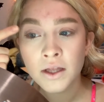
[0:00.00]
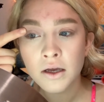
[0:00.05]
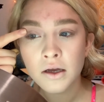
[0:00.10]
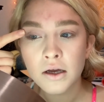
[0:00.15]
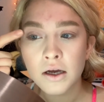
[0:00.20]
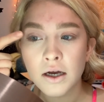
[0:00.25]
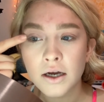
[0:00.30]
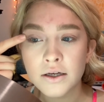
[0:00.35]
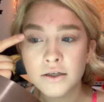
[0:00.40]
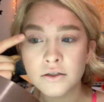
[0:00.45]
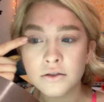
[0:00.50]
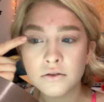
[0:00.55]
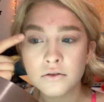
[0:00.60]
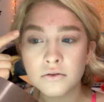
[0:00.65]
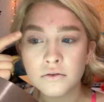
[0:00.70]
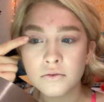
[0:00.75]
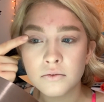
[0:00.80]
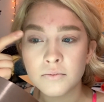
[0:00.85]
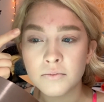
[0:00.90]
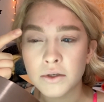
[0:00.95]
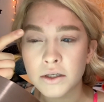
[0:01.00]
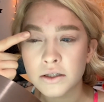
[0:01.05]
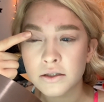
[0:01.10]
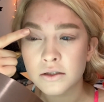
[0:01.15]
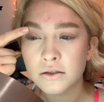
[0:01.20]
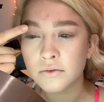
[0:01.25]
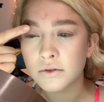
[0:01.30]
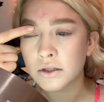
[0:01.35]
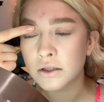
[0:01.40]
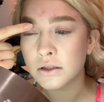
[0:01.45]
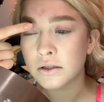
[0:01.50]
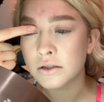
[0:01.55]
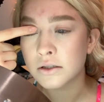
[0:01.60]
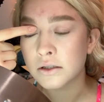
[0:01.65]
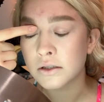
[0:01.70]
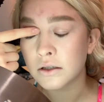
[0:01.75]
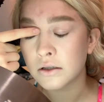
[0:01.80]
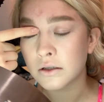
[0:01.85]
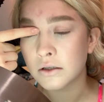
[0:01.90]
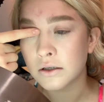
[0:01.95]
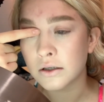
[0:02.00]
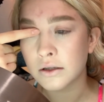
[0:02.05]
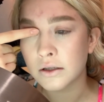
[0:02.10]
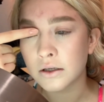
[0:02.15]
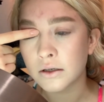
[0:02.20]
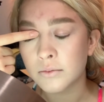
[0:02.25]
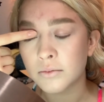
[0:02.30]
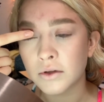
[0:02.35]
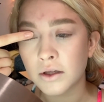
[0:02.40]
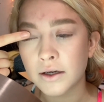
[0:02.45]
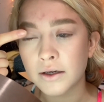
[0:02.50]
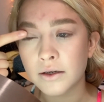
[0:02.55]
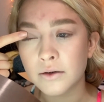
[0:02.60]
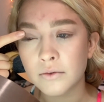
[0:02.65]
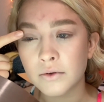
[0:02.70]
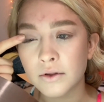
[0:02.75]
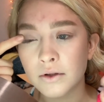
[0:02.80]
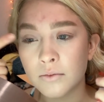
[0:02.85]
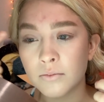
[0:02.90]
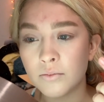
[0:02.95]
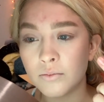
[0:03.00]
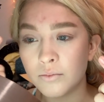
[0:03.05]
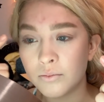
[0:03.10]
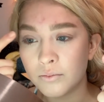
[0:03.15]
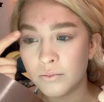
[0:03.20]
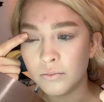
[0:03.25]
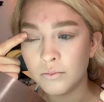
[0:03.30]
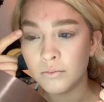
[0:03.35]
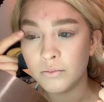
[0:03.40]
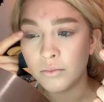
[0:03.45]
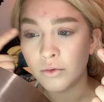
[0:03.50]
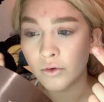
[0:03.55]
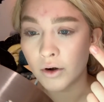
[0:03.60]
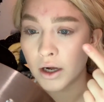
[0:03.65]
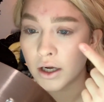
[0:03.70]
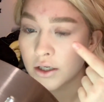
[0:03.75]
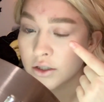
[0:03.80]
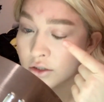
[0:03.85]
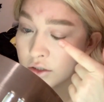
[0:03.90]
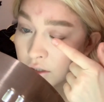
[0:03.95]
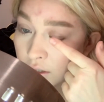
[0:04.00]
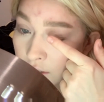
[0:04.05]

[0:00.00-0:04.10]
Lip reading: I do mix it with concealer and then apply it with a brush,